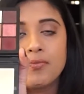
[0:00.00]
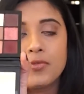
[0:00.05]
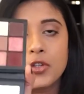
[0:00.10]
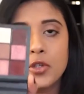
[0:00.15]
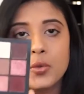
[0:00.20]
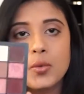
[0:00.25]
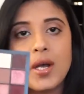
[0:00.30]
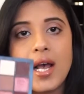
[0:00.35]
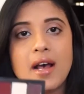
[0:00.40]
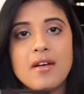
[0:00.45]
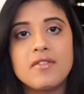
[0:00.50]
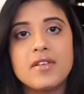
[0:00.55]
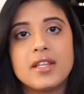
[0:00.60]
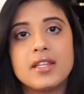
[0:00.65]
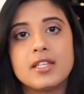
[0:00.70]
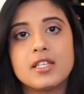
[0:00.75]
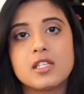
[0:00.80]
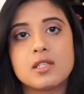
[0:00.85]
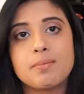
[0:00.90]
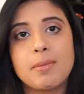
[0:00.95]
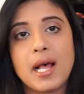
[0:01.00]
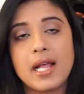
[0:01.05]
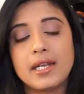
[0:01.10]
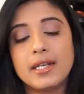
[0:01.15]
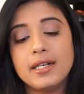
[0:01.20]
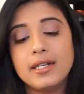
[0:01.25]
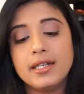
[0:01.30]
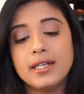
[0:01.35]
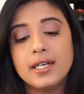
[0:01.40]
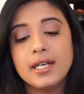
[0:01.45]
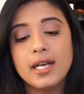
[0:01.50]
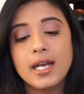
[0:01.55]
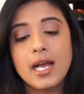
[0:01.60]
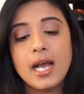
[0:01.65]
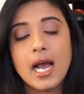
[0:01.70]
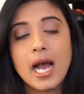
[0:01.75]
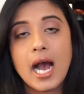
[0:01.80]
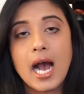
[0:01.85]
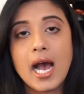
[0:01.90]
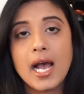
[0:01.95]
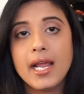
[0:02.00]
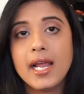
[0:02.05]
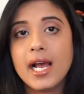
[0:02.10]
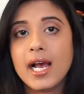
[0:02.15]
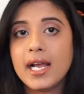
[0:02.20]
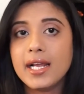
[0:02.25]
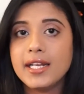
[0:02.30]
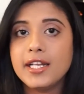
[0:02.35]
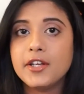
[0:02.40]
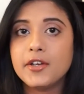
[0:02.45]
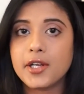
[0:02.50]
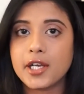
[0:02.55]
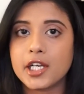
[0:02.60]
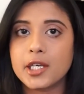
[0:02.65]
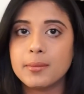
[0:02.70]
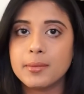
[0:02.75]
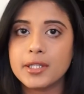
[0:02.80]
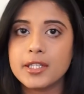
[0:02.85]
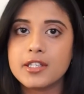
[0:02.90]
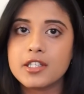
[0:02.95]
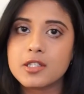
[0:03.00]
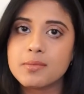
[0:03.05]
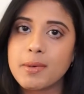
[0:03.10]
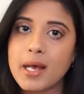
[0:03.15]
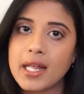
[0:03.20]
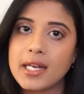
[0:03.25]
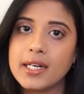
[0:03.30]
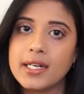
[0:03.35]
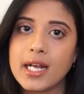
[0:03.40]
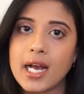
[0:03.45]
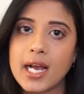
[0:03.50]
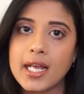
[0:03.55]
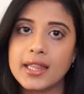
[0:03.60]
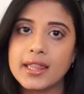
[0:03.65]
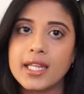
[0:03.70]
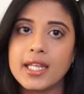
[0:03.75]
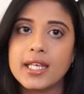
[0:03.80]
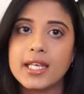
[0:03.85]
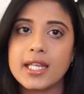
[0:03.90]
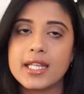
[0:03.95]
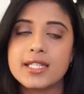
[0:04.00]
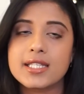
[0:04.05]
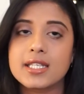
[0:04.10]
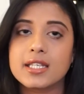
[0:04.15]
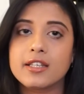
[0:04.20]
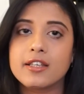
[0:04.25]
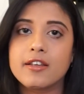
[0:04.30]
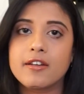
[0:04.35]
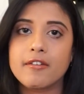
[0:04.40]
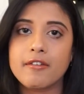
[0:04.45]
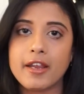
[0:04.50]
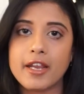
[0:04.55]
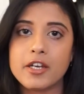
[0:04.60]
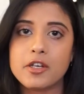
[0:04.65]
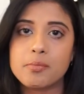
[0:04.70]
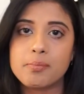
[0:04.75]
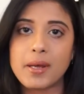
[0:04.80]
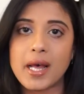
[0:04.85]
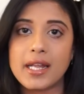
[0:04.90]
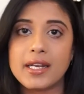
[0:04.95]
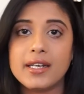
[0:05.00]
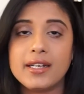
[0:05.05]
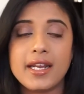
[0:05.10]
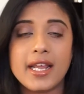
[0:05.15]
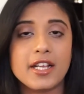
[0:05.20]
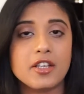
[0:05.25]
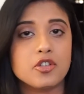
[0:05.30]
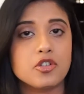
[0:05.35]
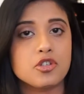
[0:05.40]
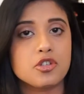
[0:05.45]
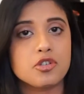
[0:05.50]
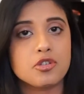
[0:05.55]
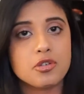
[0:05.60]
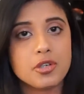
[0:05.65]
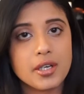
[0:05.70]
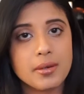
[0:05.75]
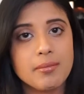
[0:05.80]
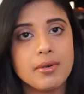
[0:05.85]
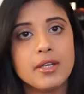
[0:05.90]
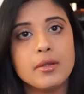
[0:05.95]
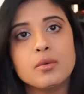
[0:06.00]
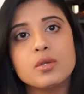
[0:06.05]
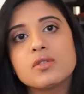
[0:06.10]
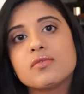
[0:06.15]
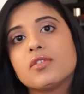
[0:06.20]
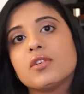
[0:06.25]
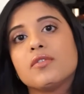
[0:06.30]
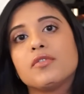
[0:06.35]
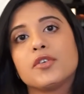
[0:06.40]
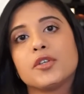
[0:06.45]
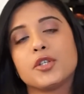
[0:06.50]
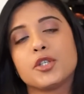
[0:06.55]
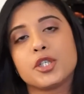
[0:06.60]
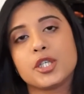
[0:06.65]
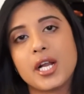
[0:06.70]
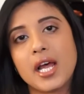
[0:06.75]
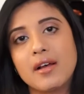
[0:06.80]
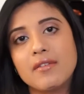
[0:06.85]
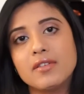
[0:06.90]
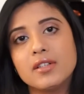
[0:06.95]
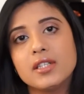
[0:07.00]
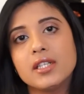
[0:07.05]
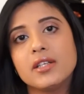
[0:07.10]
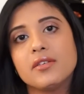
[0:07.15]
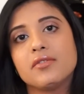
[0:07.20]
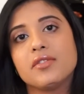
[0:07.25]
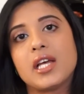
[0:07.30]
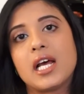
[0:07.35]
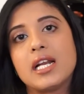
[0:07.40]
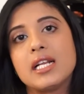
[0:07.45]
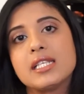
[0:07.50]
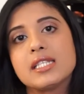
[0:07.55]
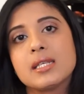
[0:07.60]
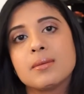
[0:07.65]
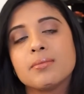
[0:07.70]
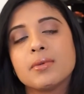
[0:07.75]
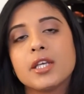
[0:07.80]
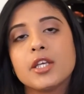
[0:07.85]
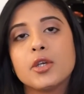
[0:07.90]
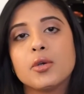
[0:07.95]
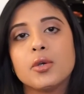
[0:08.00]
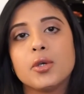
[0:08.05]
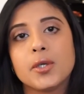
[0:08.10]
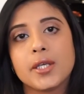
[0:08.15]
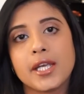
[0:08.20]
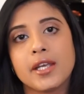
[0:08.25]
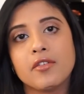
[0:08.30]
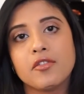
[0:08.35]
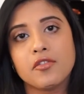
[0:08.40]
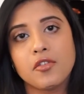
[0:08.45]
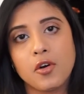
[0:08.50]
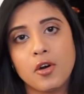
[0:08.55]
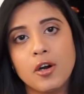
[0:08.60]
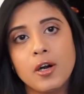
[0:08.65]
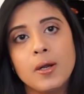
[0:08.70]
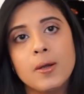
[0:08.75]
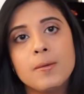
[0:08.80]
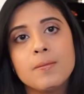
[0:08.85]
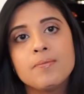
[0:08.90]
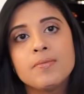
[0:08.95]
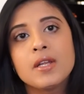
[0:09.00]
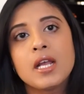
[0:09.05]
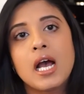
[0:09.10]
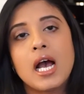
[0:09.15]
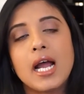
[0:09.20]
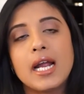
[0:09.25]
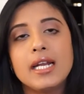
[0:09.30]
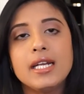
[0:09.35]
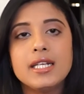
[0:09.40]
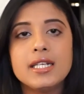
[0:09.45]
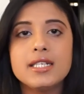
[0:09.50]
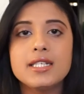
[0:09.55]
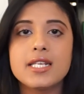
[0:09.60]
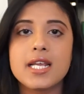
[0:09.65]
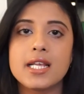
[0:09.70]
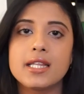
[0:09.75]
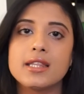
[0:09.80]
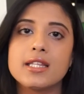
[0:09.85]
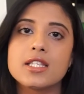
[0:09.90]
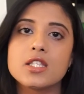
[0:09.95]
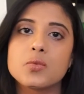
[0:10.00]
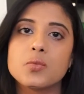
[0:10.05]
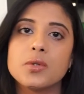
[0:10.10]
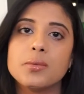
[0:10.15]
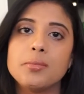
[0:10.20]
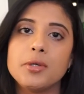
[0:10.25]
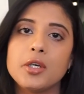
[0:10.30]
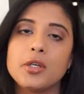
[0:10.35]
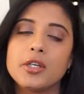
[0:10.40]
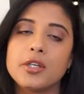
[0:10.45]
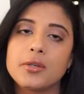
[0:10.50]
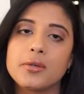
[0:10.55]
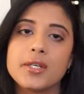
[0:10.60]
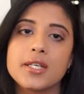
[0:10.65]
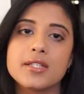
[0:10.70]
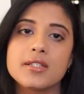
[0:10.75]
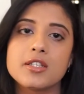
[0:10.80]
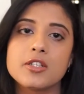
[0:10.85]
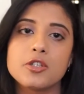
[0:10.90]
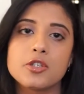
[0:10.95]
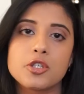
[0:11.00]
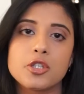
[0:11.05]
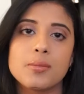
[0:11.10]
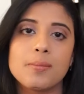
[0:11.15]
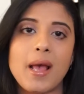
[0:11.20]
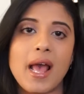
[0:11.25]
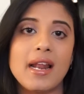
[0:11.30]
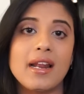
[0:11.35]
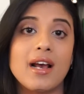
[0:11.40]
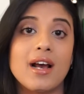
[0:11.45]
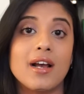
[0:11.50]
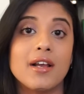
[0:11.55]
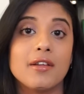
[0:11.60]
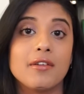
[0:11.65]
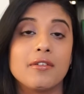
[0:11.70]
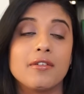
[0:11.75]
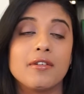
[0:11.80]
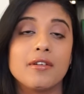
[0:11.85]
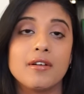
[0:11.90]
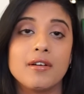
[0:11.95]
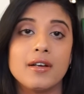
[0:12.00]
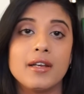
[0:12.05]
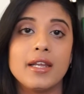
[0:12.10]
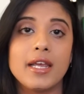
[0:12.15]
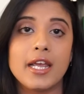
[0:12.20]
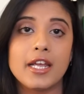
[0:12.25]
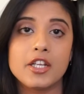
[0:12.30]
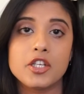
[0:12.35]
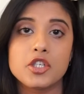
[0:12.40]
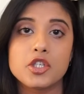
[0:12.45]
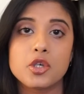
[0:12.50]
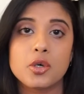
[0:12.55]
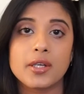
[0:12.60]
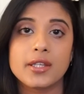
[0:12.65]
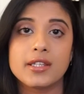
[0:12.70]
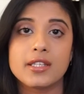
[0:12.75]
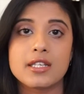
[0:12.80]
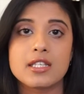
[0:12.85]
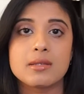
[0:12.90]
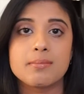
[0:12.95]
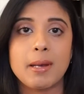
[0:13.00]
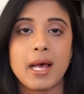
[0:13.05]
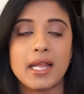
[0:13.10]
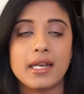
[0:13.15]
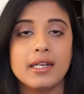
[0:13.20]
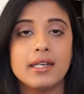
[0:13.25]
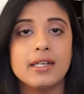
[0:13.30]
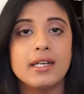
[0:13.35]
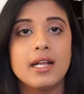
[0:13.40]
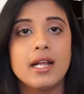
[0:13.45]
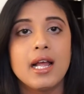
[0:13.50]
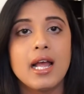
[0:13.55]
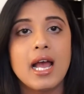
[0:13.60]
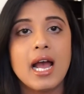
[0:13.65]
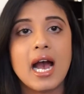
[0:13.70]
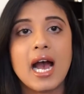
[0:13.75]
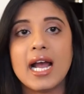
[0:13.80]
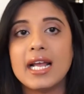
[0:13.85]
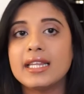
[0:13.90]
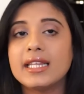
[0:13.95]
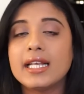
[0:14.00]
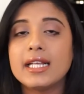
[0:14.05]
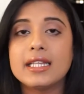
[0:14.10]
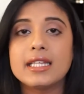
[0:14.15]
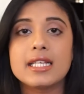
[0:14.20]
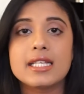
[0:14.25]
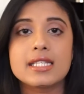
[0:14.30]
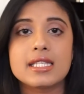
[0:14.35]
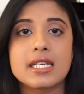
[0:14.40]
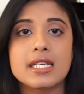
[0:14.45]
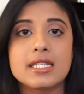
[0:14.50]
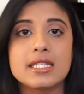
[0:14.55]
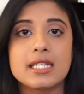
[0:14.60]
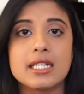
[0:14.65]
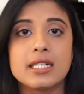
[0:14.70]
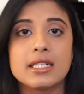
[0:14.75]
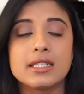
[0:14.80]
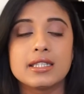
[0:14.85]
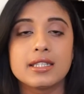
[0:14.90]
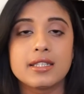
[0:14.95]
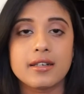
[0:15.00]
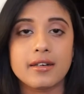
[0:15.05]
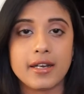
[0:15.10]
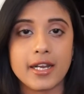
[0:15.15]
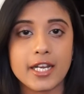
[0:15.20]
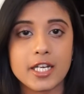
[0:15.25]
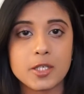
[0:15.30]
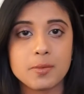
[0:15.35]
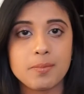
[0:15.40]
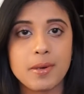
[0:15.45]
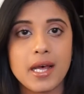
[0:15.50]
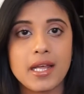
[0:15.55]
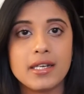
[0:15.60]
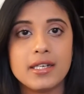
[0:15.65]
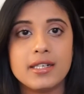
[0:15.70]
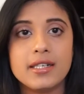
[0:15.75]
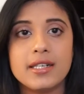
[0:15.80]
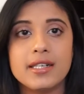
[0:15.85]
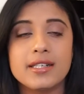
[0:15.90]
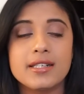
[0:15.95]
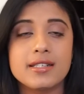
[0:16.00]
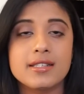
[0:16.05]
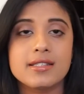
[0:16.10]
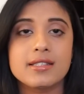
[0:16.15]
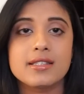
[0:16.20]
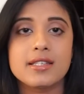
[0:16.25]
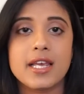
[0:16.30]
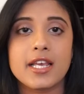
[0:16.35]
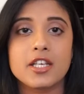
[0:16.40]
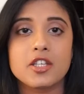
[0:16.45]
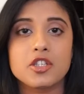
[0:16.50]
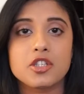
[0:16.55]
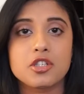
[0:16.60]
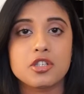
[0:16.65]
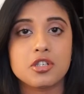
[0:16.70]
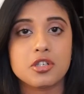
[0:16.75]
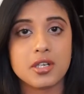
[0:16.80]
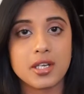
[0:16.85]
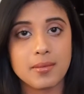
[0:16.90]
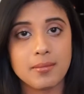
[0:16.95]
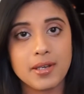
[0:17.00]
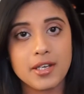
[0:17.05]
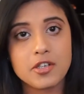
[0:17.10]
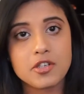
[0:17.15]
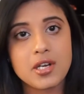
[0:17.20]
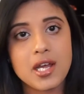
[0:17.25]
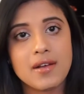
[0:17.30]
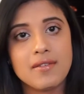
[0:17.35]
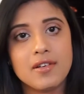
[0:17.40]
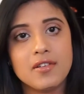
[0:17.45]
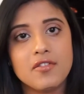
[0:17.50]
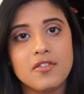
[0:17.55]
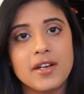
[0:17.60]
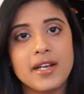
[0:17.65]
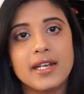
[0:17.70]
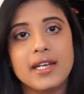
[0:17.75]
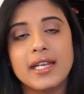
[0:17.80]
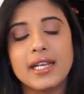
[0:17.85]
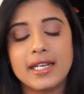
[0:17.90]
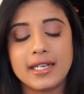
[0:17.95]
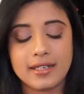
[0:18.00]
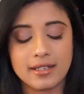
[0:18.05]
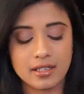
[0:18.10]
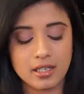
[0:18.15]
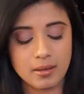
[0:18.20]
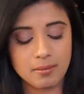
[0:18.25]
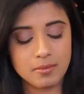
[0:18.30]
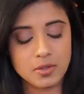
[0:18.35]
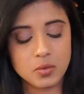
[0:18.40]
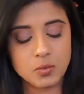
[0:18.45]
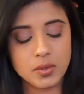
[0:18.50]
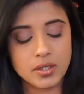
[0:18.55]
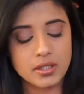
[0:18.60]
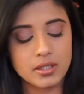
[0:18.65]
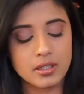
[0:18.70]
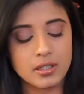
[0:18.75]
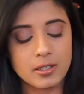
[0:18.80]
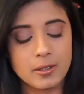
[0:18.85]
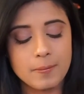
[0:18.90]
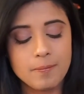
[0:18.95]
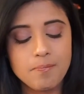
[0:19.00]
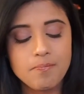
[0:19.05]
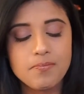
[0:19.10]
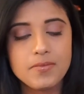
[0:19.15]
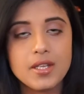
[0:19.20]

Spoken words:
you have in this palette. I highly recommend this palette. I think it's a great palette, extremely useful for travel if that is something you're looking for. I did take this with me on a recent trip and I really enjoyed this palette. I think this is a great palette. It is extremely travel friendly. It comes with a